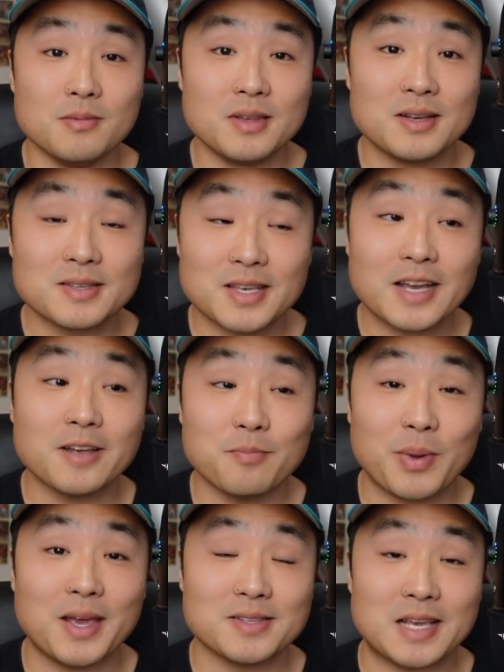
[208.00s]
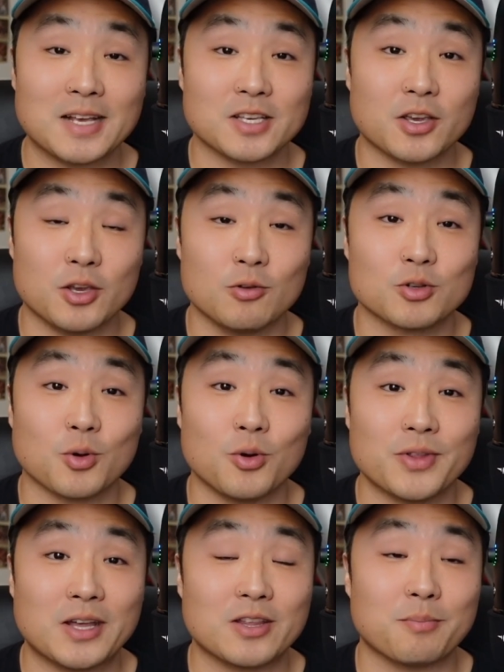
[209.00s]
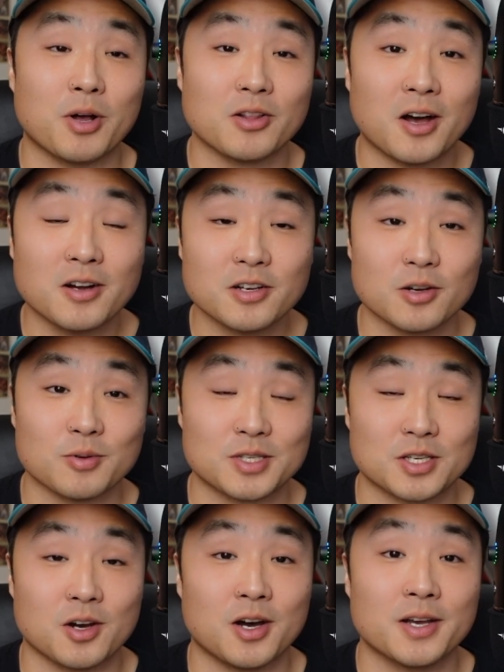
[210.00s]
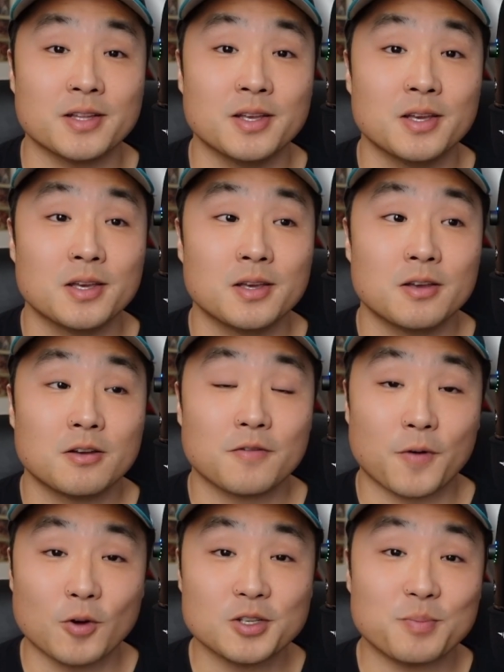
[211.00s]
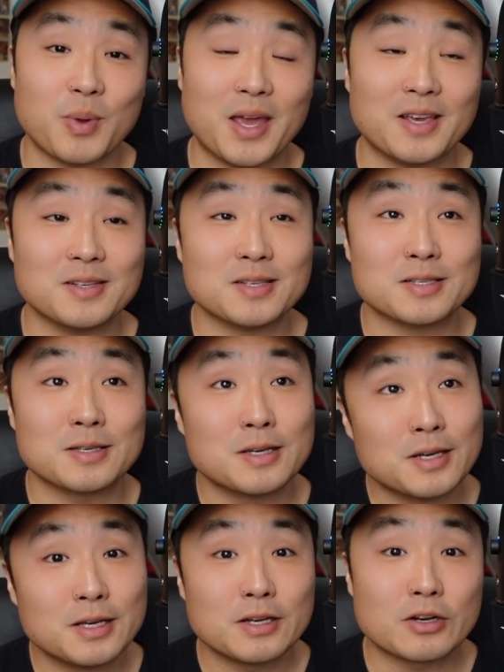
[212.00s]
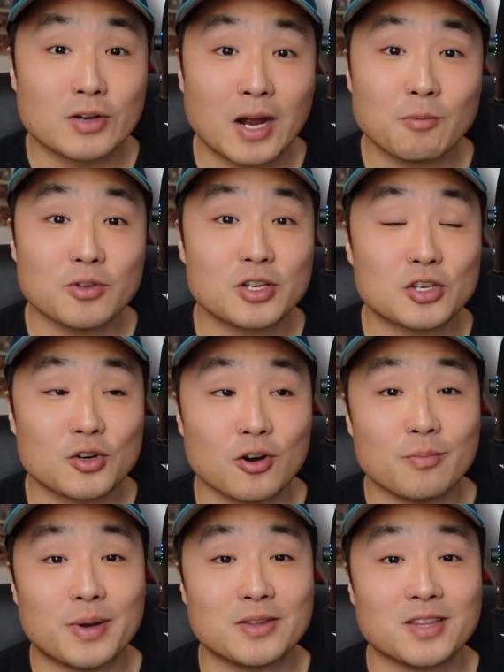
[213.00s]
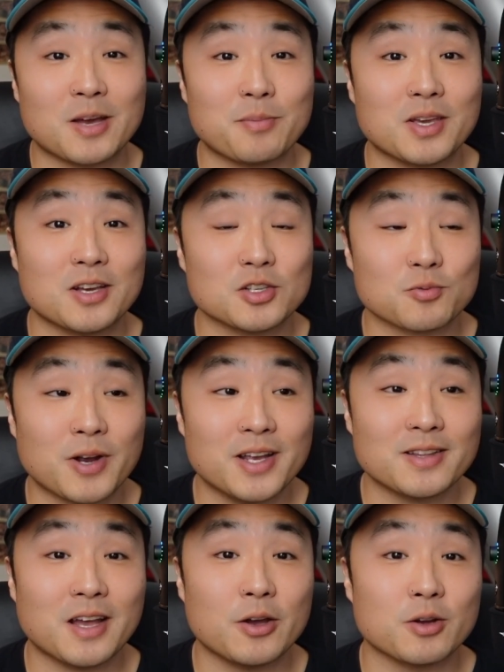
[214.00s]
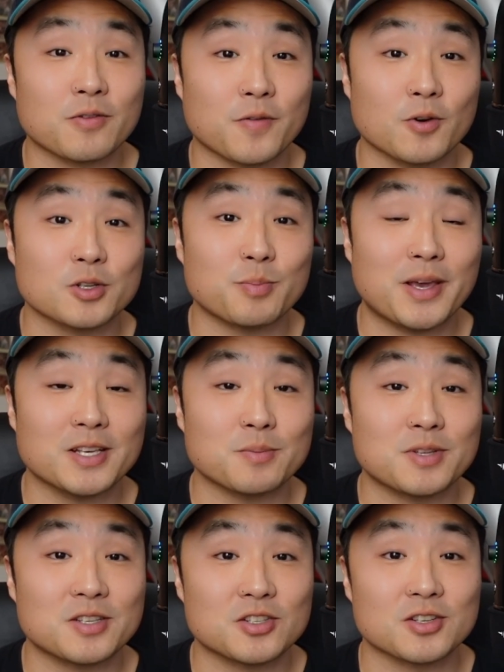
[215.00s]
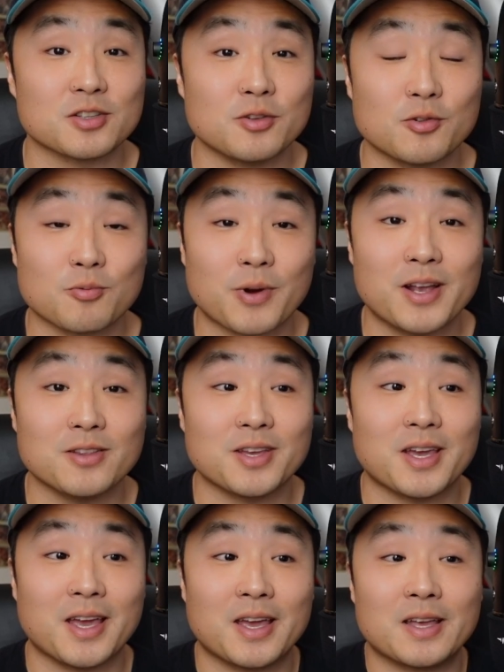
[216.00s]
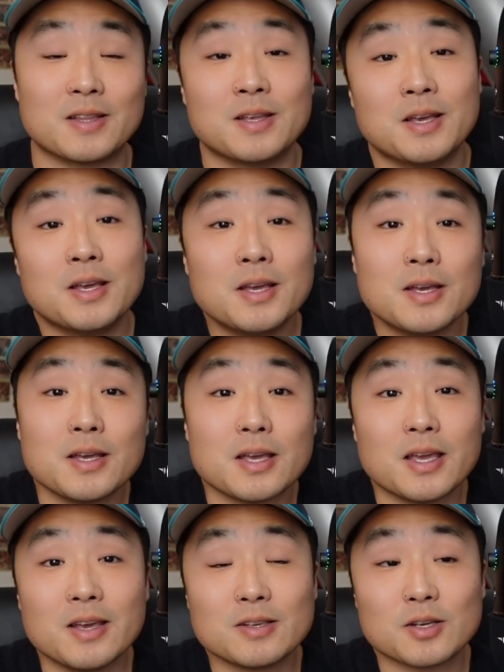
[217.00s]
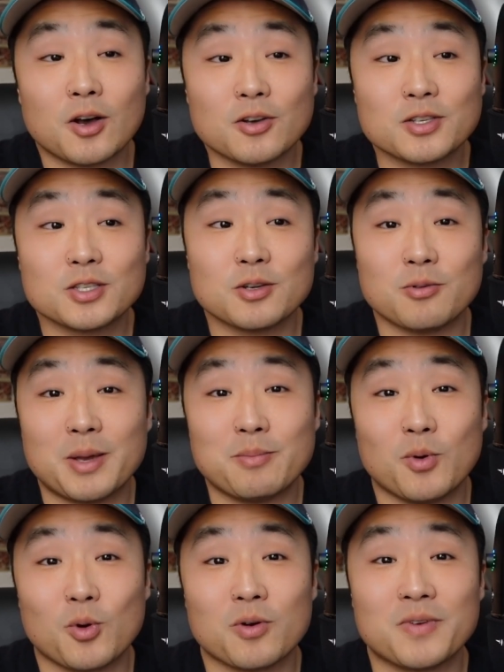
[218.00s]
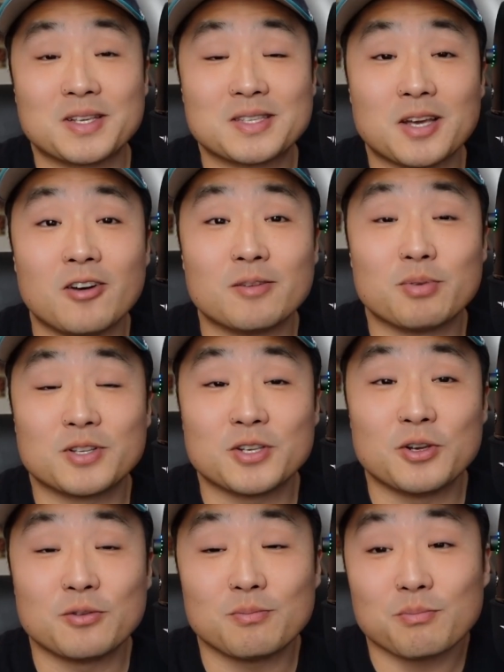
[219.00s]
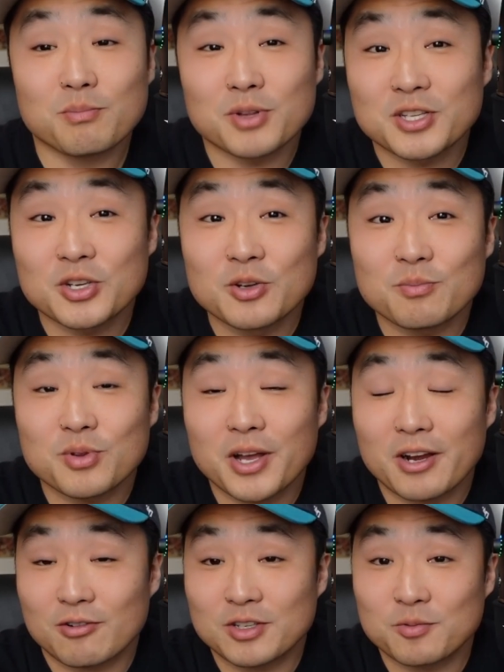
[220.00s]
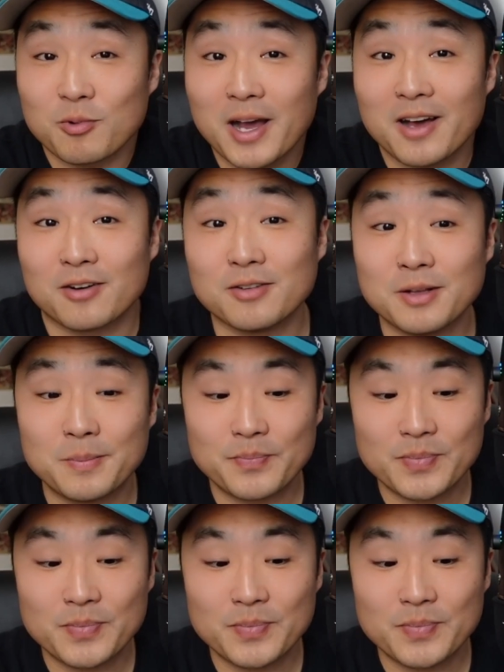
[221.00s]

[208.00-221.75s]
Second base has a huge hole now that Polanco is gone. First base, you're not really sure about that, because right now your first baseman is just Luke Raley, and he is also a more of a solid platoon player as well.